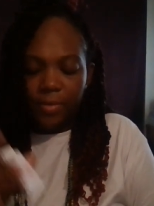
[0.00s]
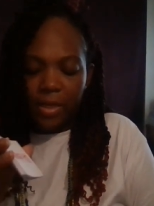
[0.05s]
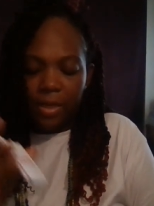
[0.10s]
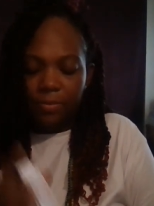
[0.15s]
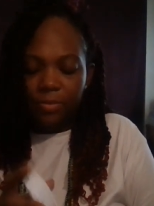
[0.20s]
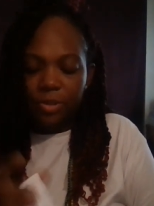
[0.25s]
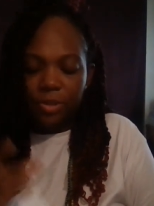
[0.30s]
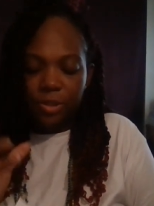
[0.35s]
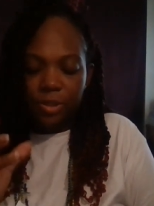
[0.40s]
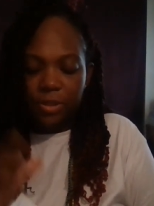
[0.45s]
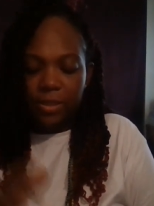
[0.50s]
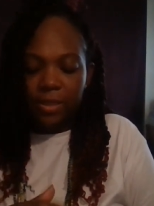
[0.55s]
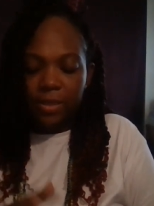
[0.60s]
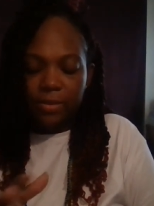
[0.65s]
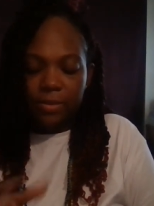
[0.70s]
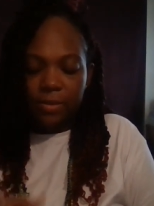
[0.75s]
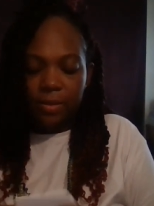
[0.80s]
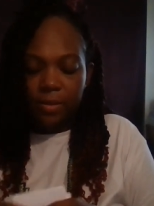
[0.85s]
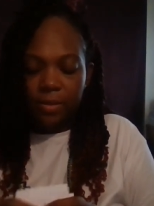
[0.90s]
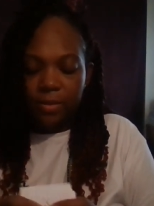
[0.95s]
I'm just
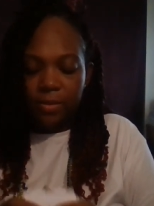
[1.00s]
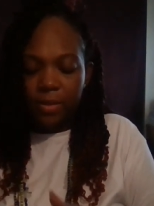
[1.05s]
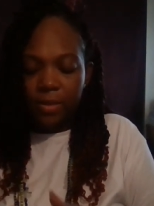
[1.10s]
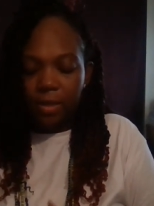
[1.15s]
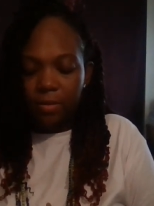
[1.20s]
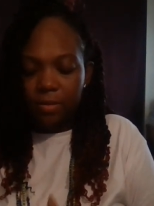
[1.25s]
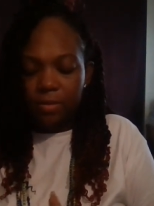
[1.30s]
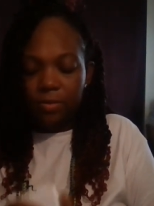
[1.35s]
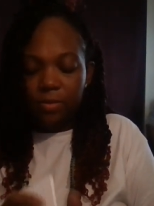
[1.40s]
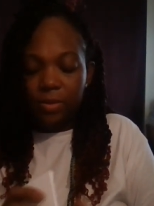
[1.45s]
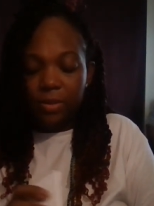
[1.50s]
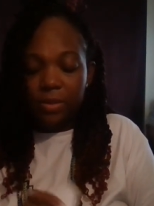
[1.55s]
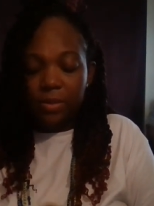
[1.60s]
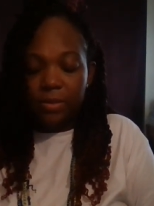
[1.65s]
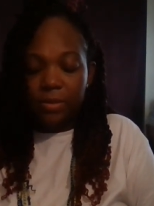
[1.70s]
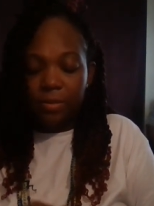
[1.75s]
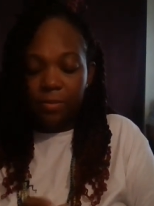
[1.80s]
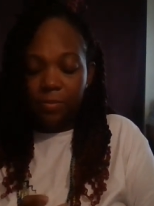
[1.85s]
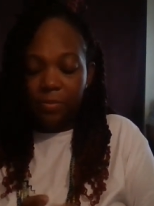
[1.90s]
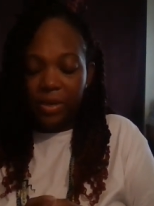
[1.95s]
testing this out so this
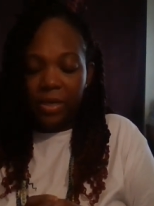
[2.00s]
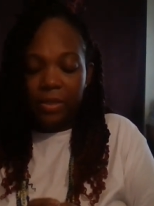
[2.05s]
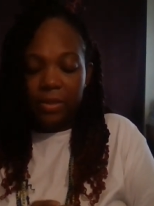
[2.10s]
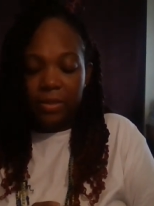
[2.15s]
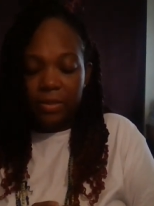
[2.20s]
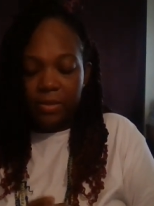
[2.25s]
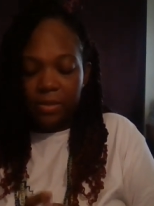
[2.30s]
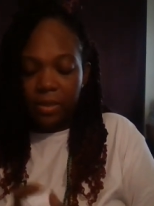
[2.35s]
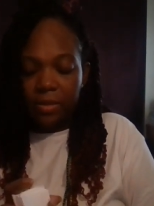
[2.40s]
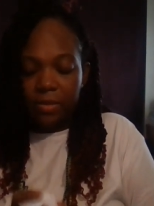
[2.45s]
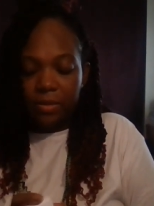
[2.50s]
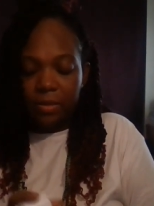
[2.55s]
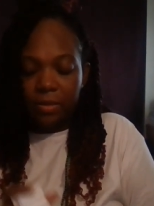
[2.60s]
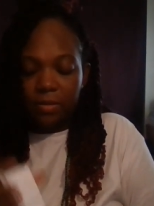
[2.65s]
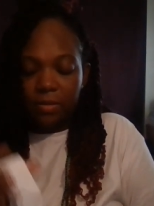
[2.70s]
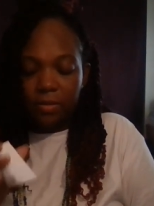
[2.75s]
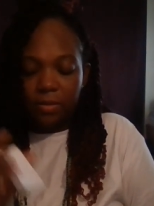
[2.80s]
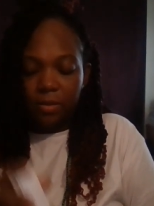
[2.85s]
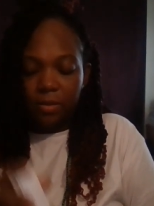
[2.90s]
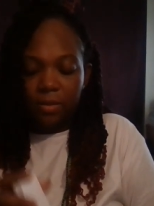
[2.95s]
is a beta test here
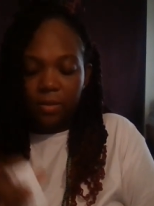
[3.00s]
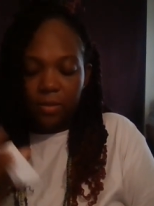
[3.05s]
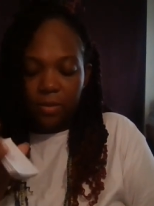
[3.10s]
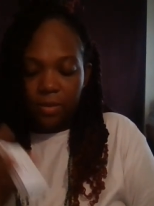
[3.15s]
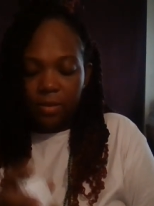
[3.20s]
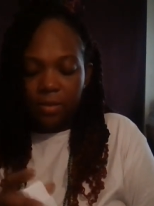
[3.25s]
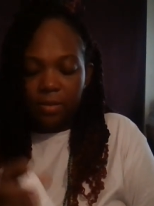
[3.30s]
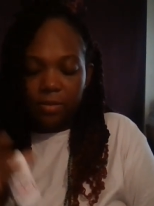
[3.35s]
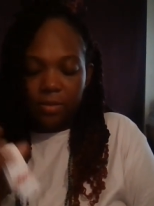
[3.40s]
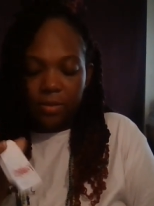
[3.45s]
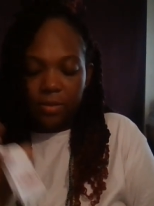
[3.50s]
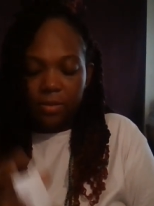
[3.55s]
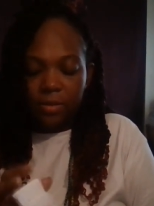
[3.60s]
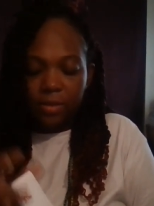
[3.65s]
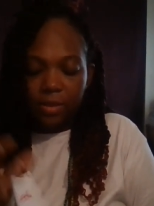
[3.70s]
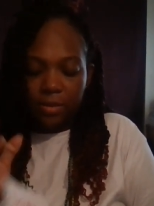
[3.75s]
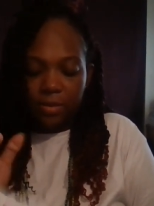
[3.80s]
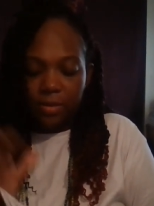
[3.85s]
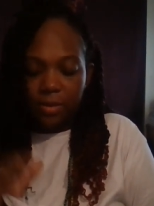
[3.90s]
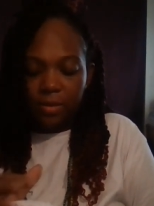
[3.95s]
just
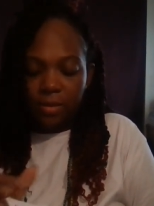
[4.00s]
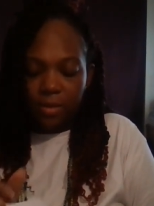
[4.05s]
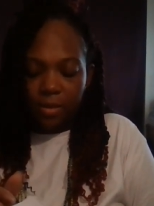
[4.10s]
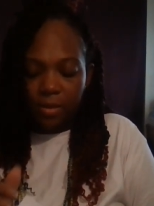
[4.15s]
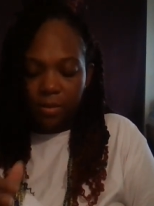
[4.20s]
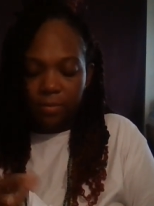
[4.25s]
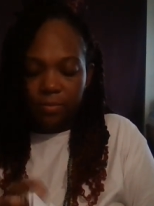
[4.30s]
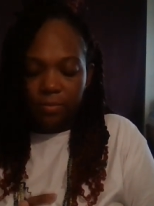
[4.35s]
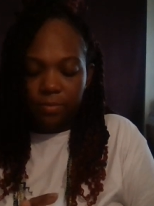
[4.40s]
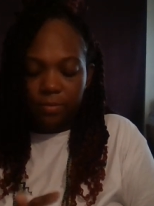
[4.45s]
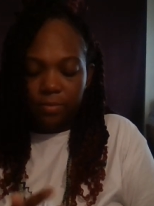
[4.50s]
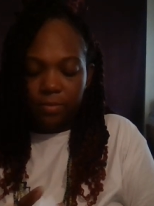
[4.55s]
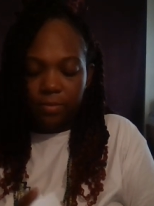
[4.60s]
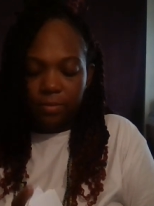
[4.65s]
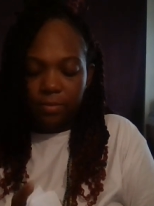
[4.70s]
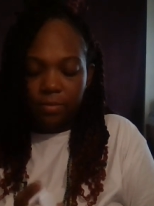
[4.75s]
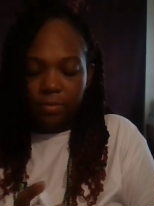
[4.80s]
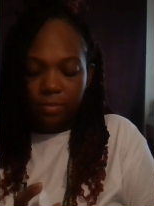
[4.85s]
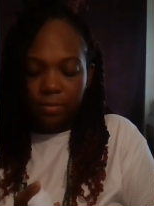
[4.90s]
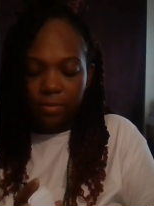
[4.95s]
testing it out
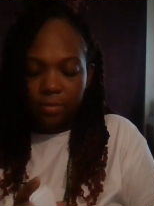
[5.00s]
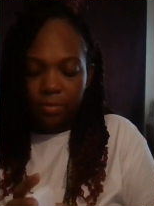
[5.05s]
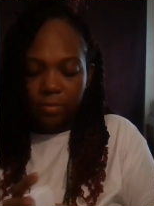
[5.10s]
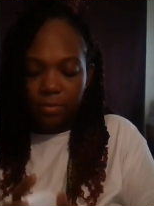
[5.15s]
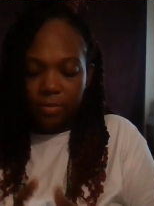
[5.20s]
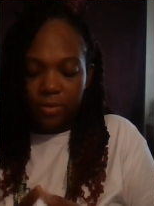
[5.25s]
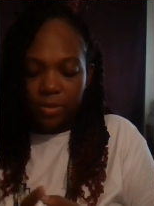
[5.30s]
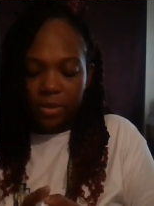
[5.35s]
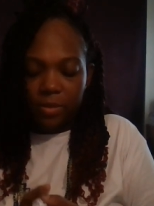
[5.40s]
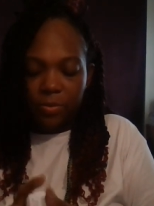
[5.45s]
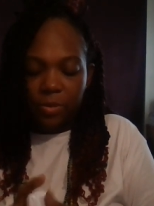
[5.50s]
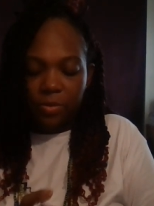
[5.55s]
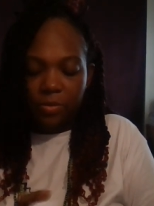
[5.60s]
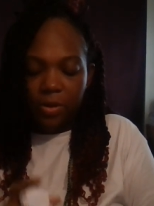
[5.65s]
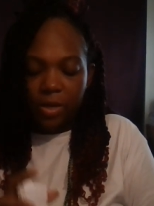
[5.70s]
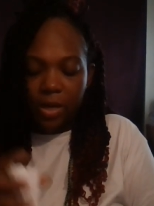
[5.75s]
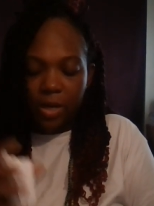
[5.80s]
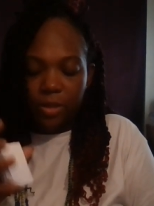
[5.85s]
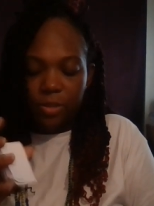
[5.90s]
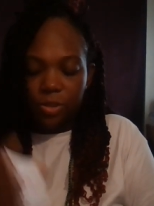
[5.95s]
spirit
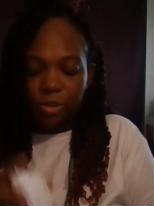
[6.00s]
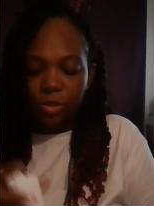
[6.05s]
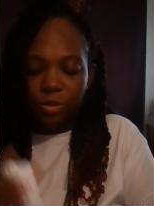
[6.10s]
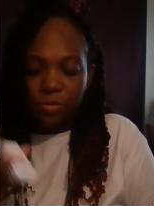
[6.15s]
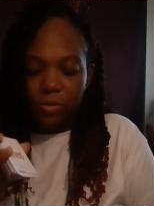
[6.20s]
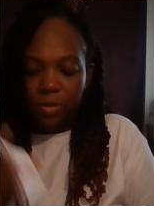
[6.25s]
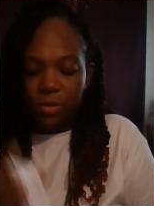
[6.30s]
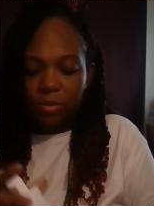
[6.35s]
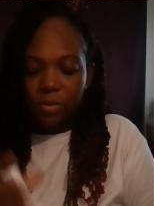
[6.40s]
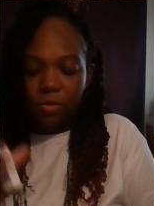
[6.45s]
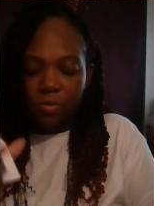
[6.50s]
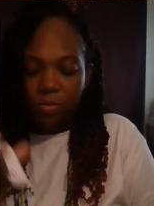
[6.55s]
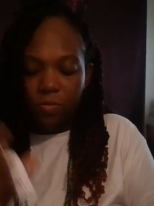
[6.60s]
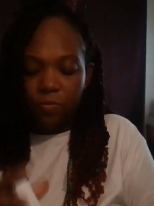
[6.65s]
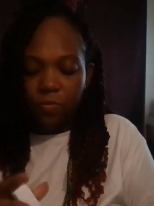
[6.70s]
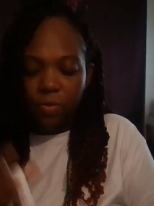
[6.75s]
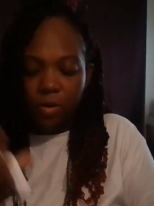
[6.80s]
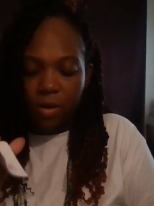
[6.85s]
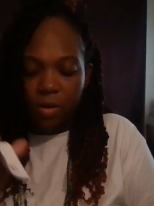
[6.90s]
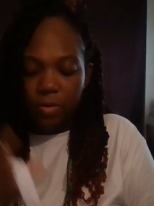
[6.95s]
guys show us the
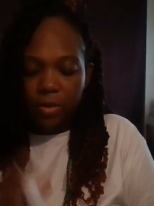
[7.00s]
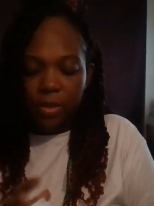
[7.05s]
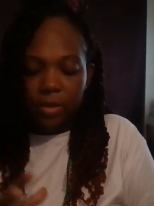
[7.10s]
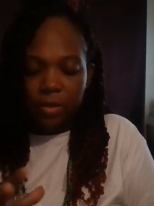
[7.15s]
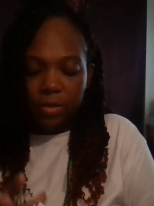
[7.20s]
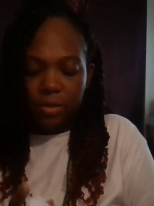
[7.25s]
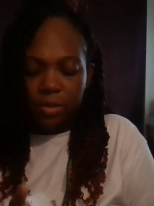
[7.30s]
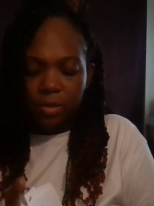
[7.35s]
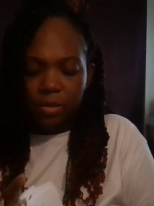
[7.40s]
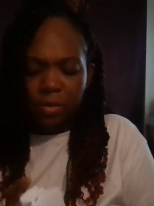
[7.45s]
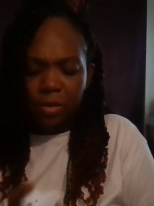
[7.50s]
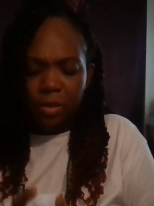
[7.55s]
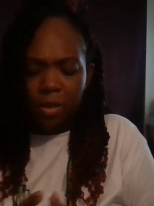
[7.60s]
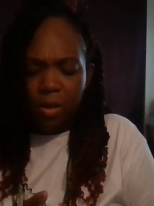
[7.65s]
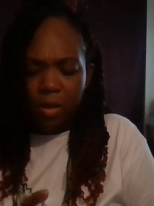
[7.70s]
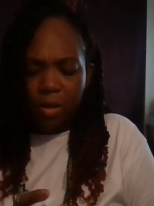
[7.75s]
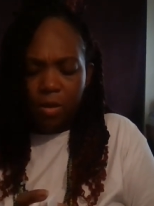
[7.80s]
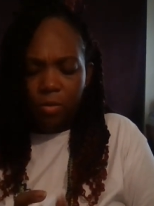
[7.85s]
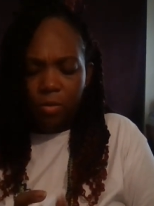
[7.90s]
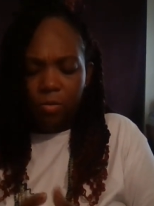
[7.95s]
overall energy
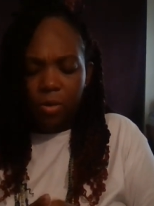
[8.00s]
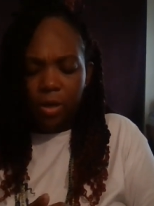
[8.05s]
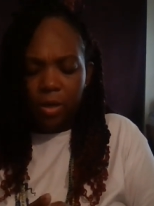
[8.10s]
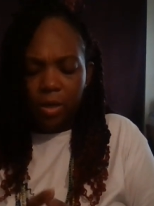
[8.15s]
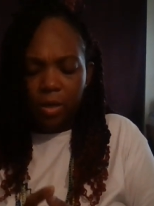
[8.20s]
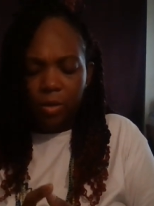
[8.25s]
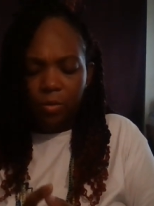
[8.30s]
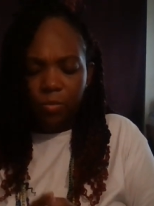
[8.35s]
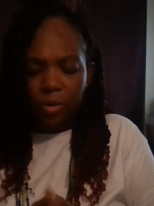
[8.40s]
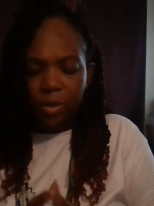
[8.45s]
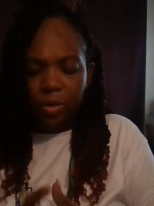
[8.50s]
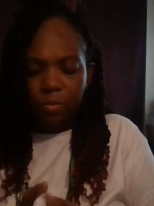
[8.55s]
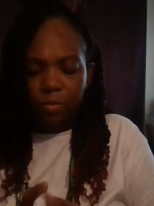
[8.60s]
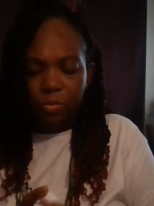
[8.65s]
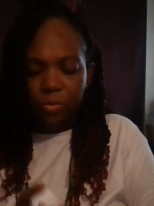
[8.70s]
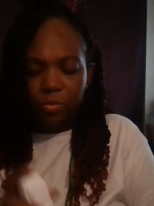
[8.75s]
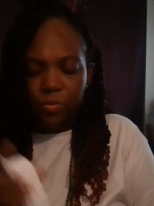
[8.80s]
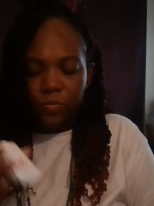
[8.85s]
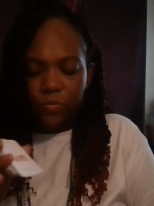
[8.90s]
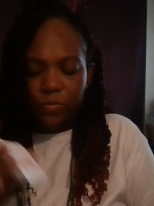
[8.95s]
where can we
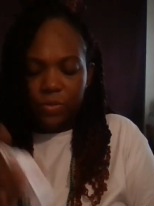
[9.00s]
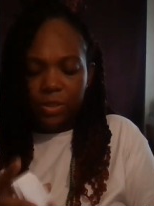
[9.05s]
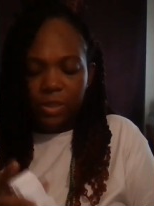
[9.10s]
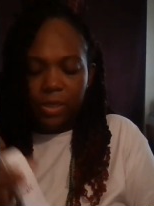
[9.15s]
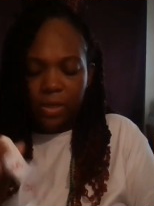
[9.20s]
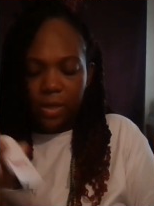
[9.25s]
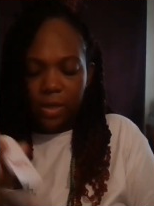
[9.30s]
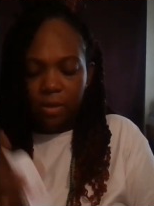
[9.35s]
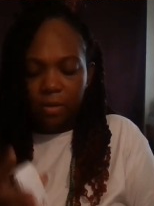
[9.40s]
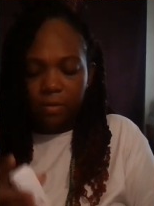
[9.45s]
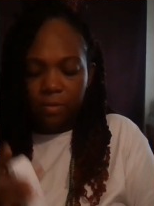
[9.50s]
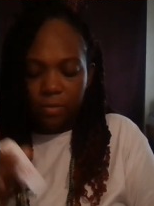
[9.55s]
improve today?